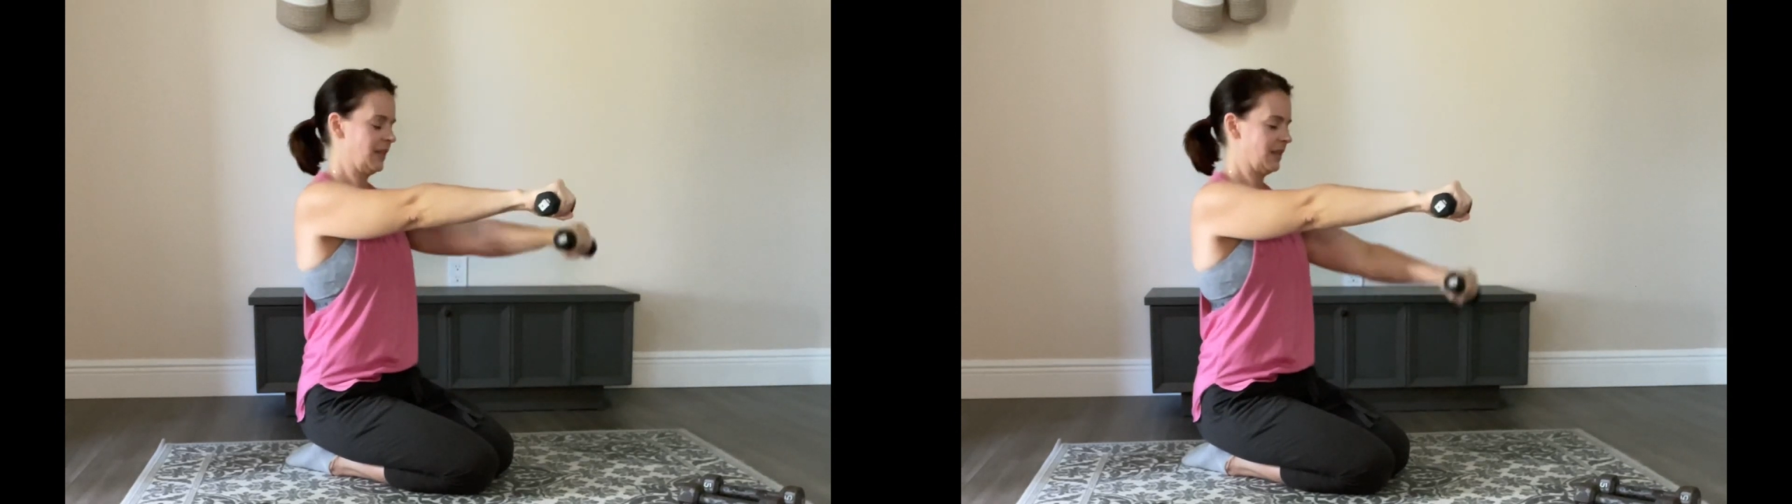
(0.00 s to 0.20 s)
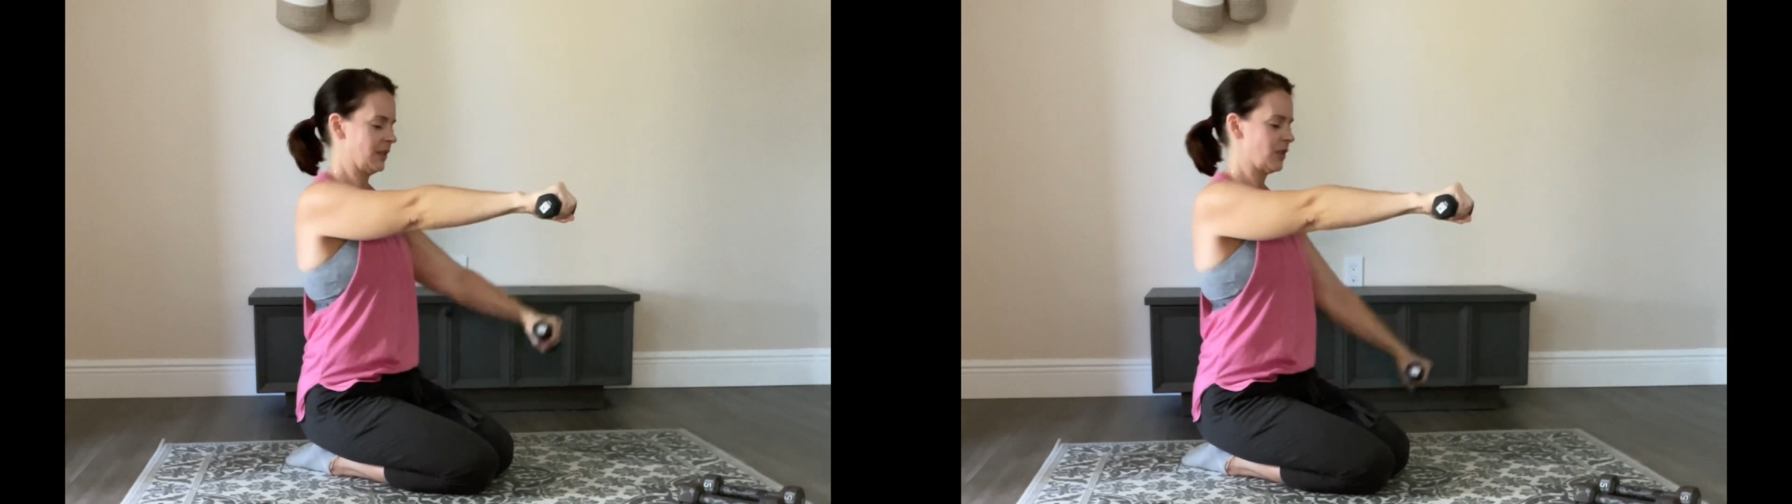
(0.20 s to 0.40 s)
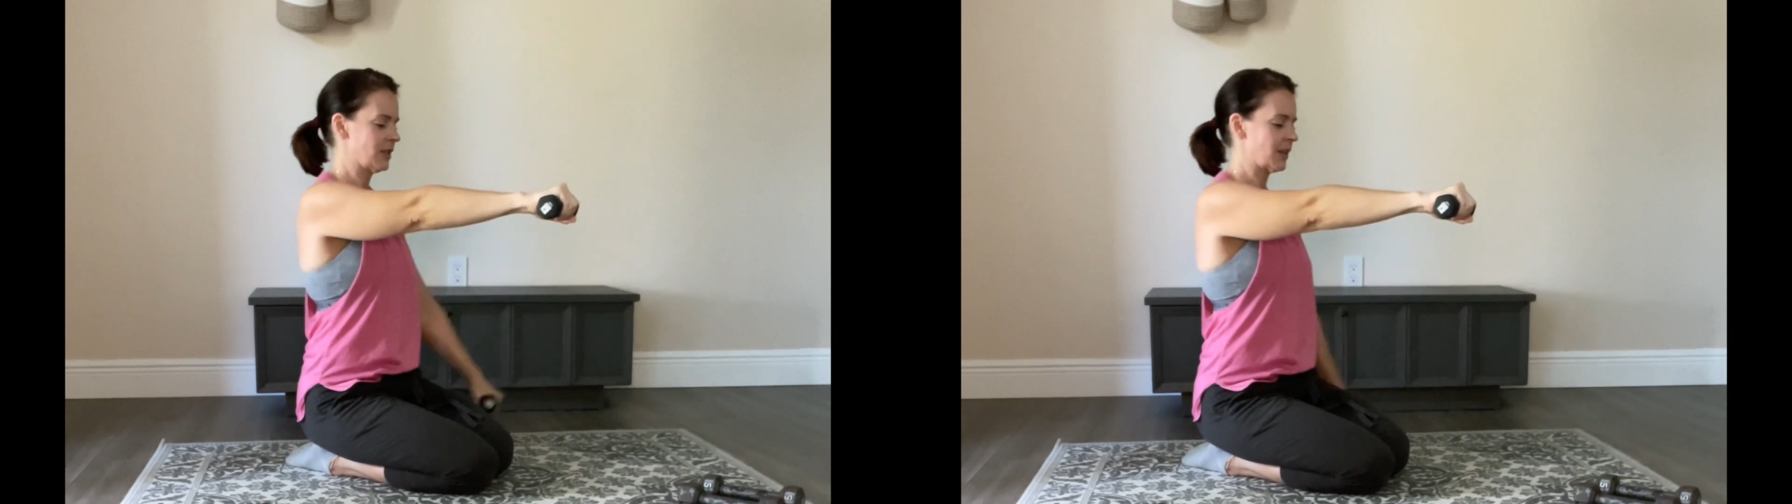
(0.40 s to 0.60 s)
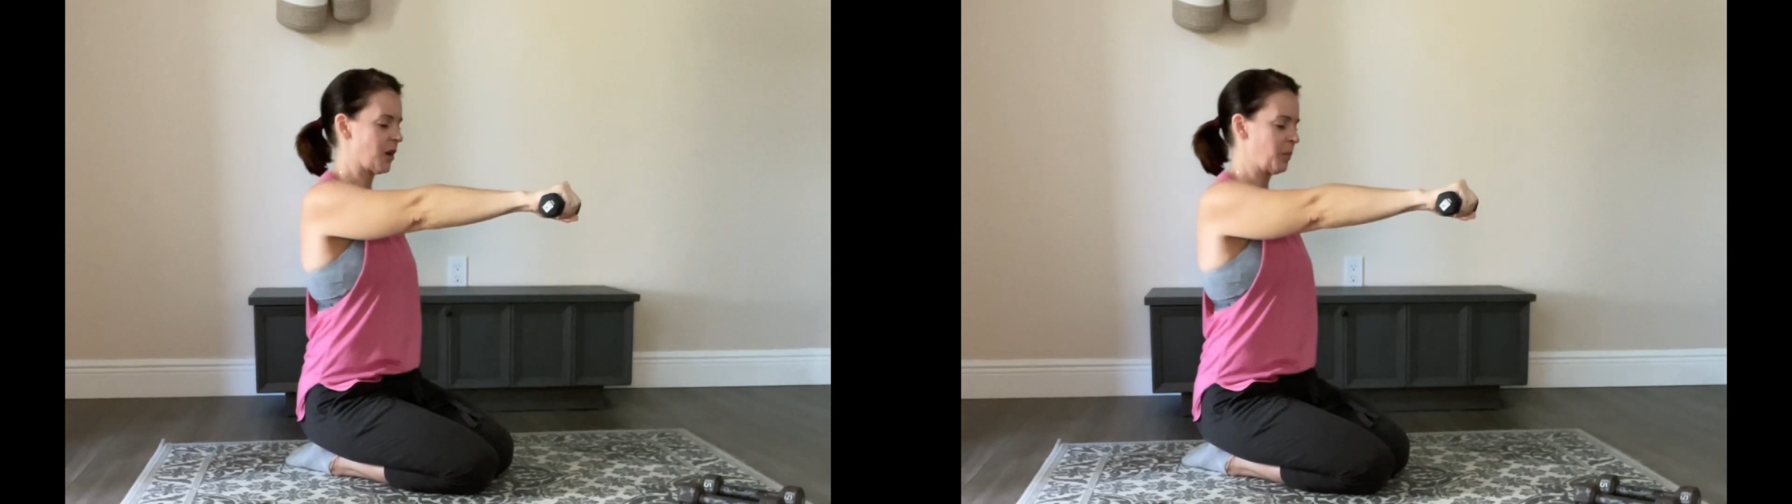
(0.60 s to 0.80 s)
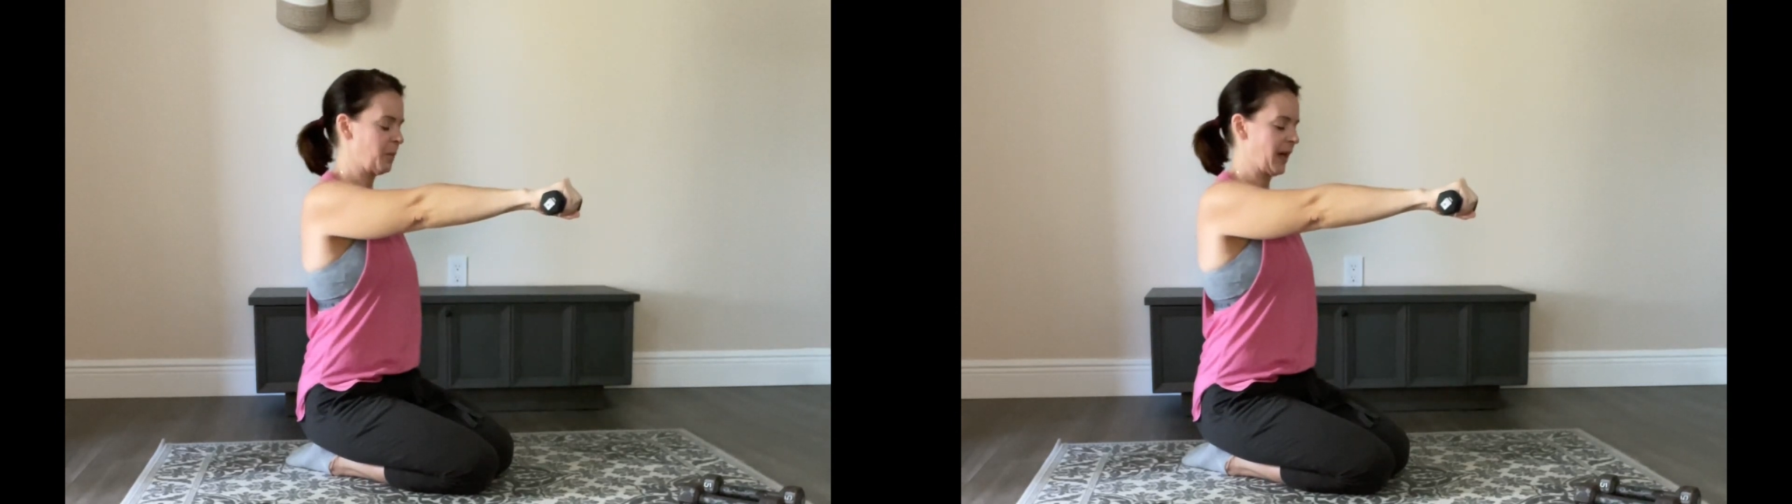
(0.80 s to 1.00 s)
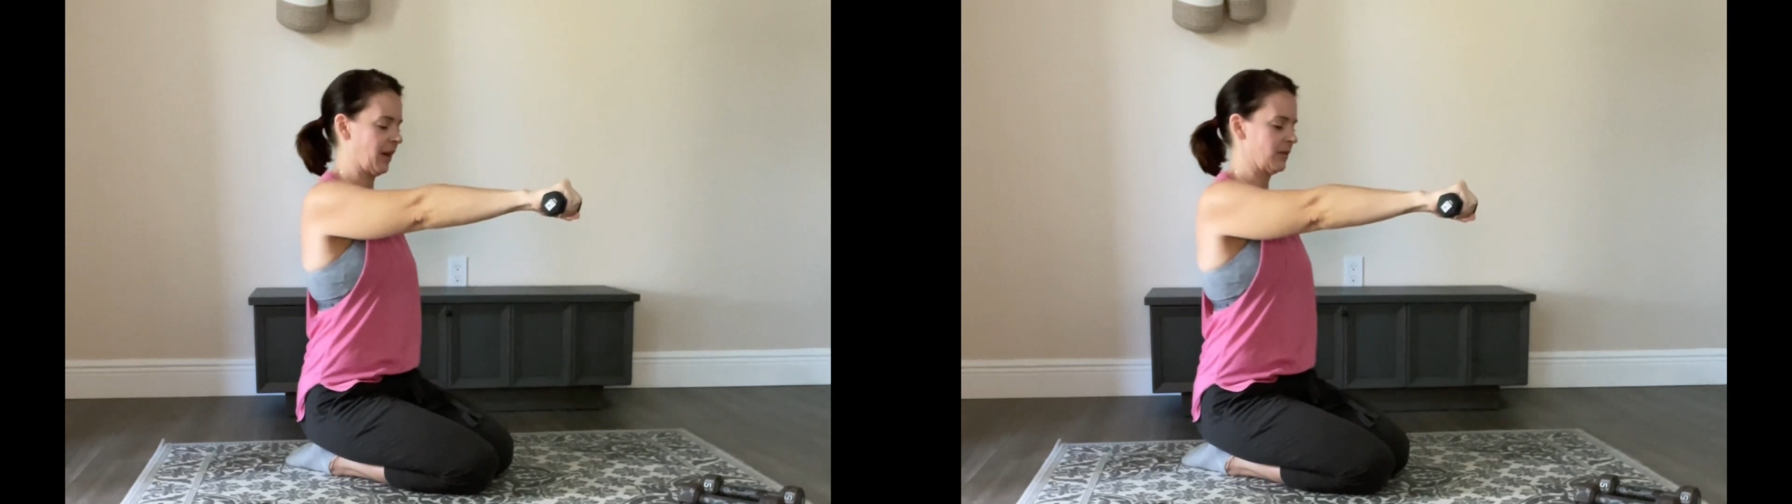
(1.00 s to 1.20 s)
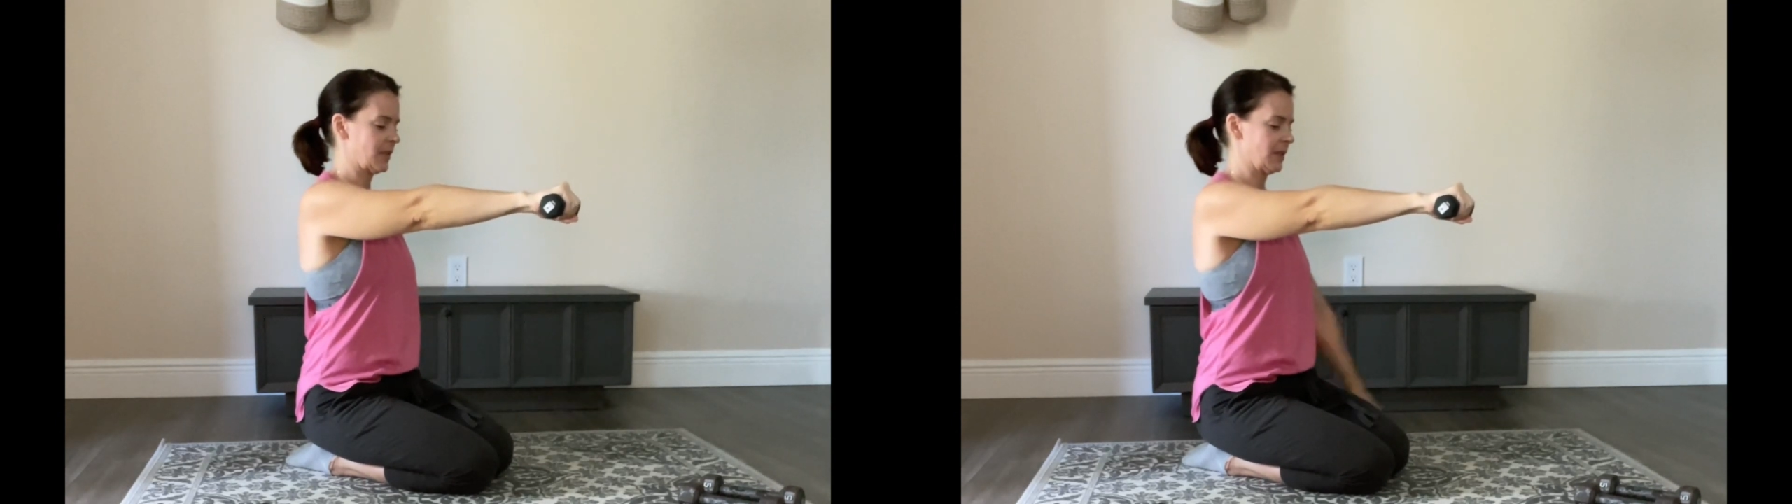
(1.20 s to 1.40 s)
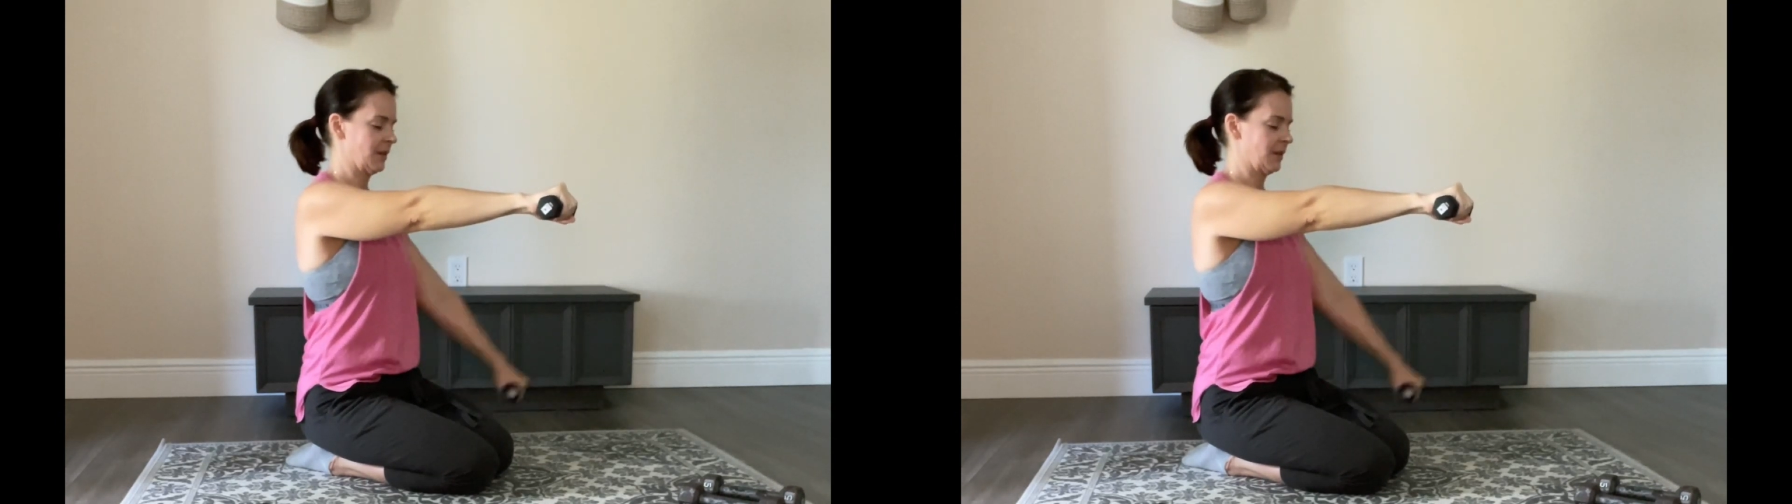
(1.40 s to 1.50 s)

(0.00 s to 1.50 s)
It's just a couple pounds.